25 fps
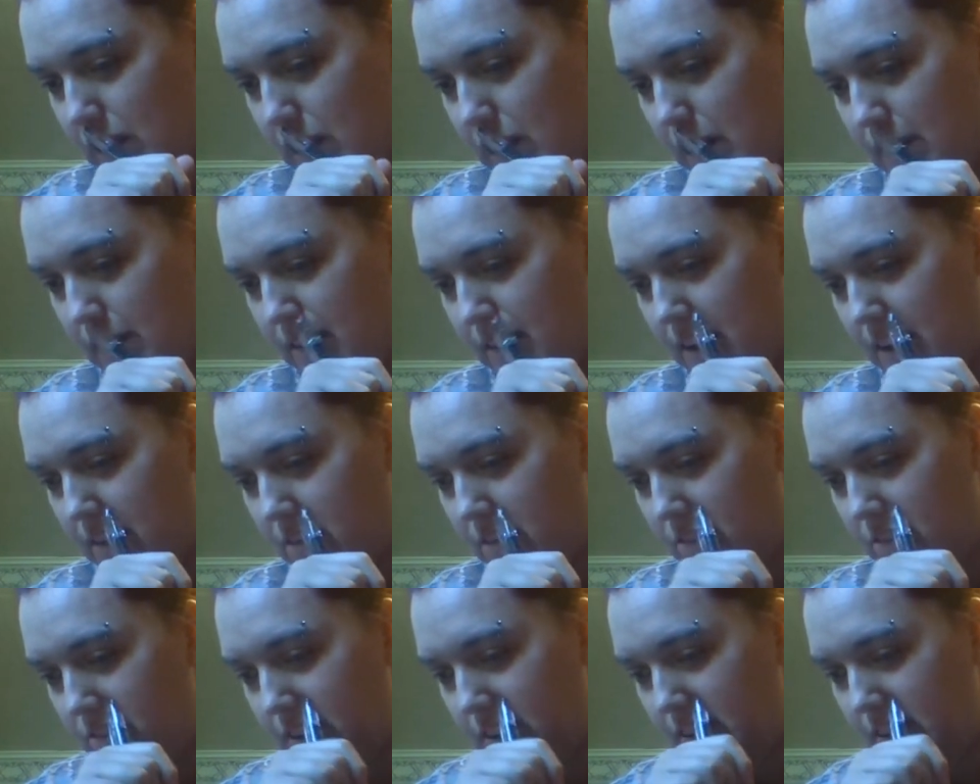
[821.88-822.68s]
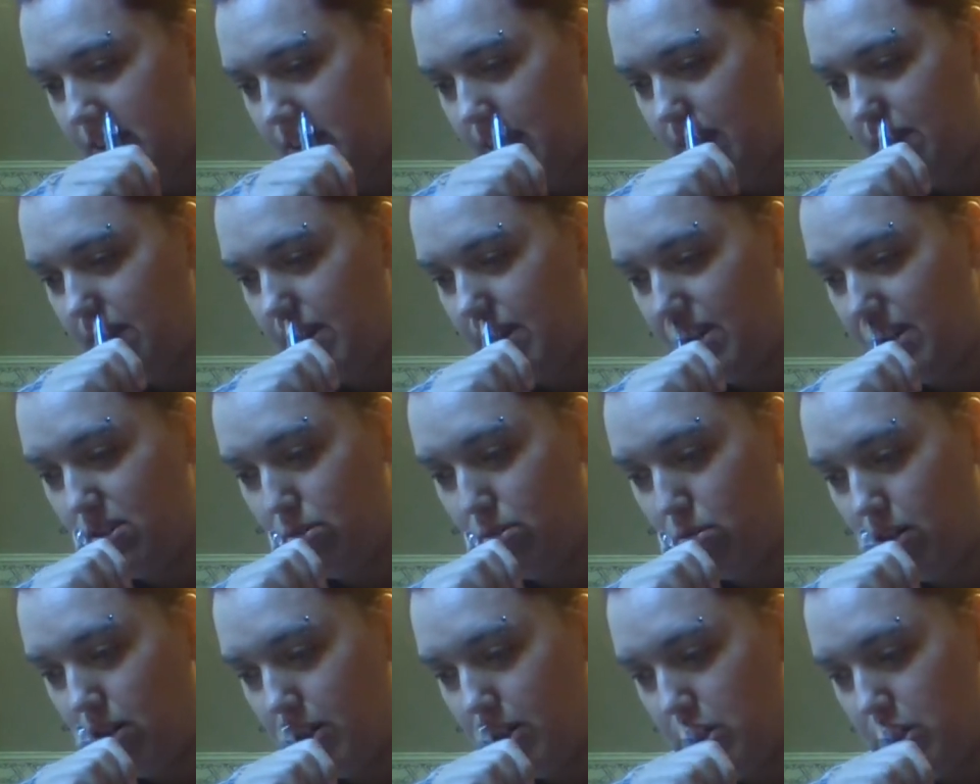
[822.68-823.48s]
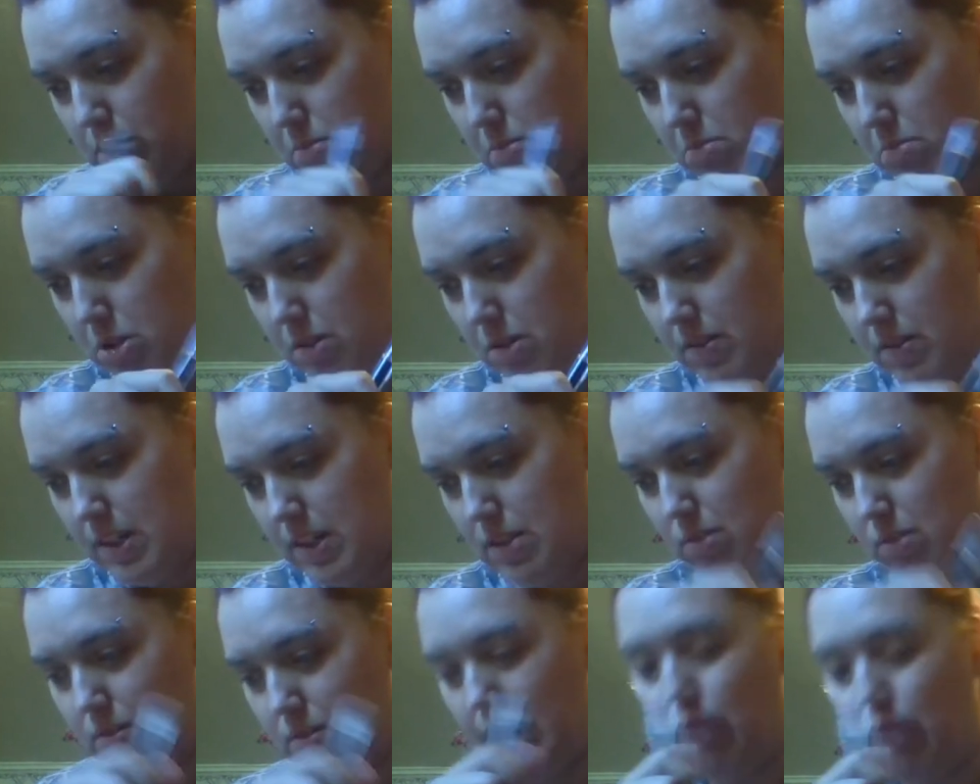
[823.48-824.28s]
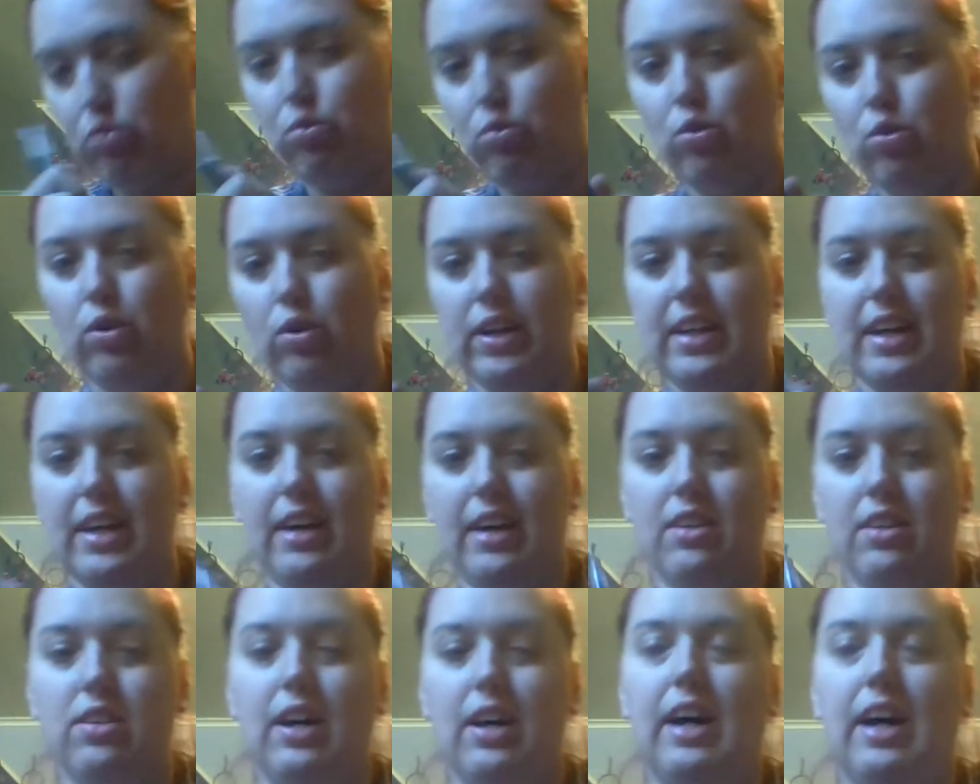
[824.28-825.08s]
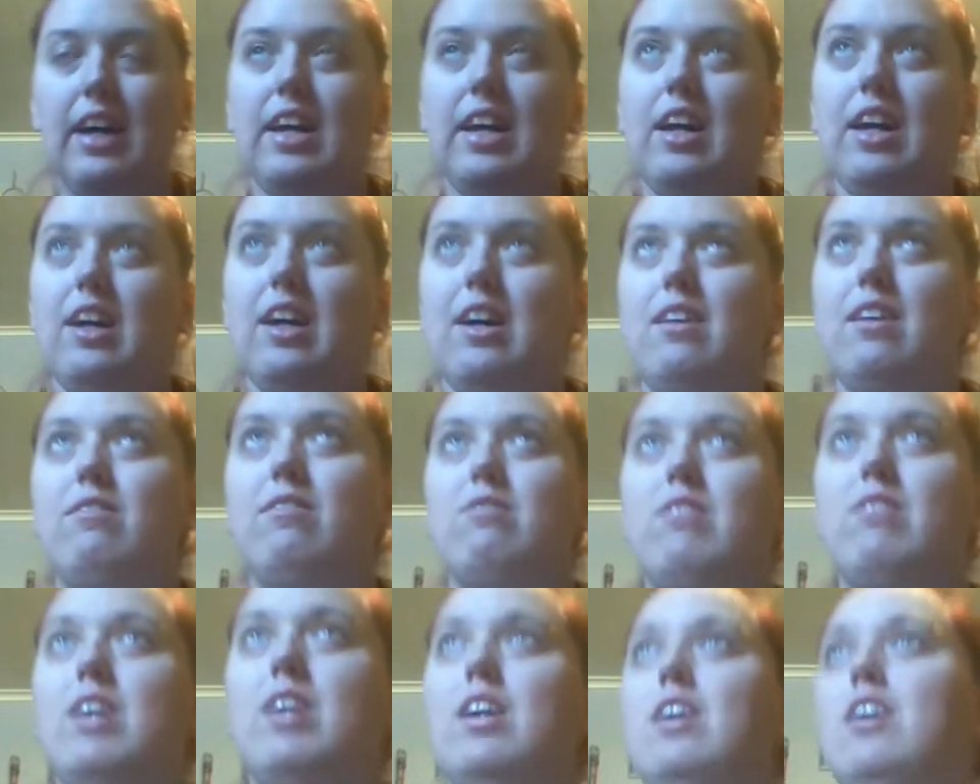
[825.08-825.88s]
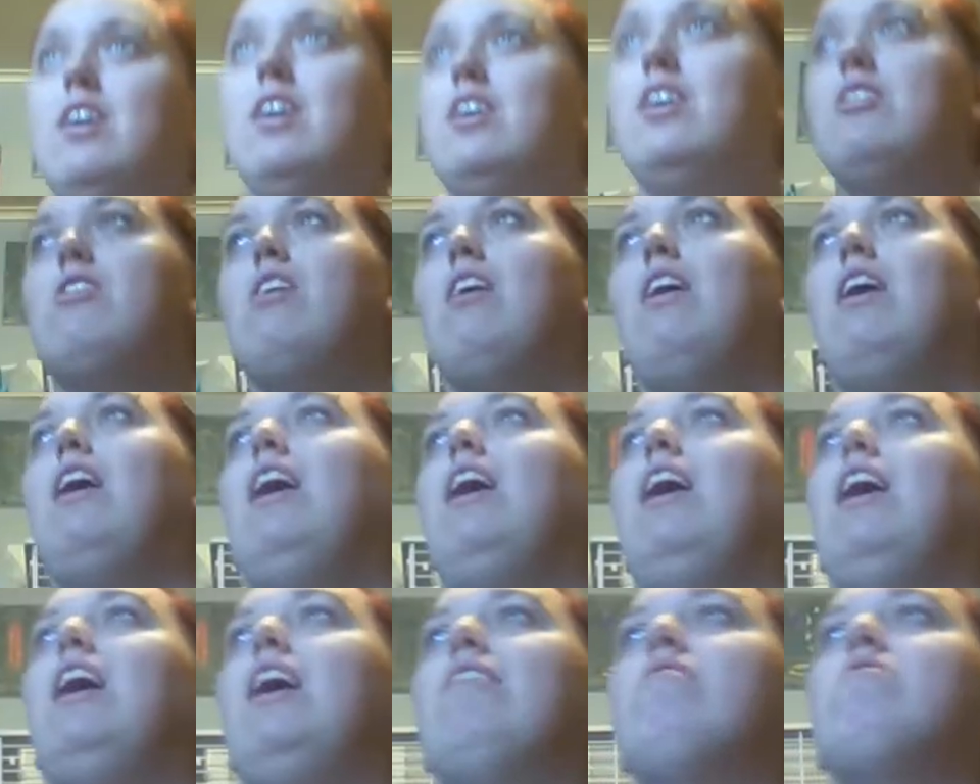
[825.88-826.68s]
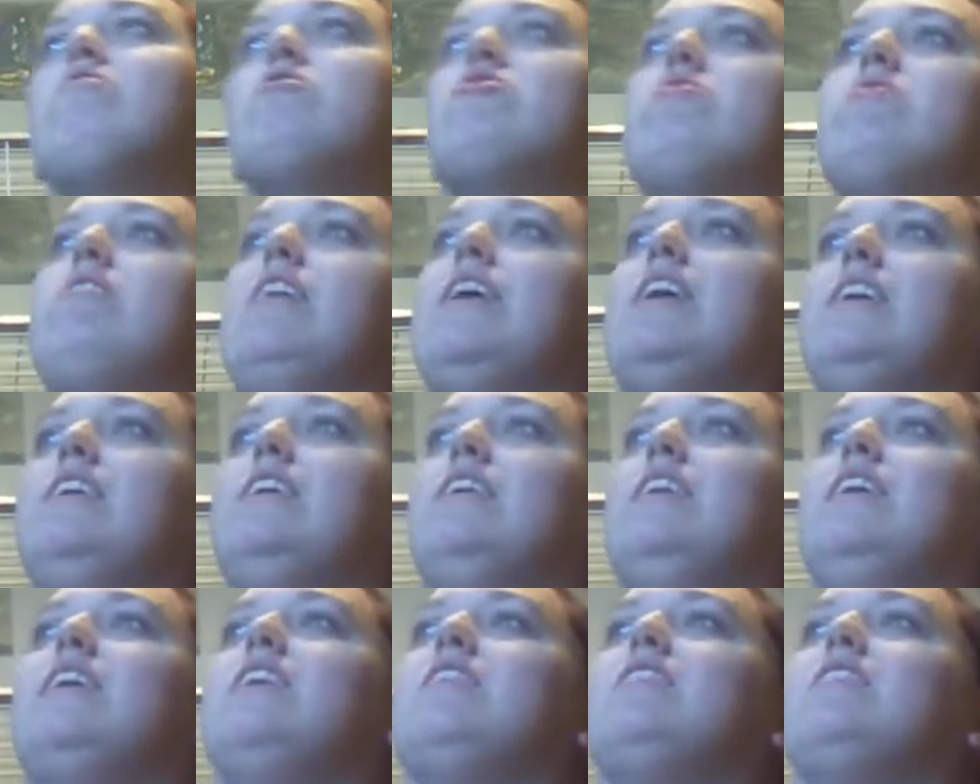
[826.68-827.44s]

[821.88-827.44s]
number fifteen is watching movies around four. Yes, I am. I'm trying like to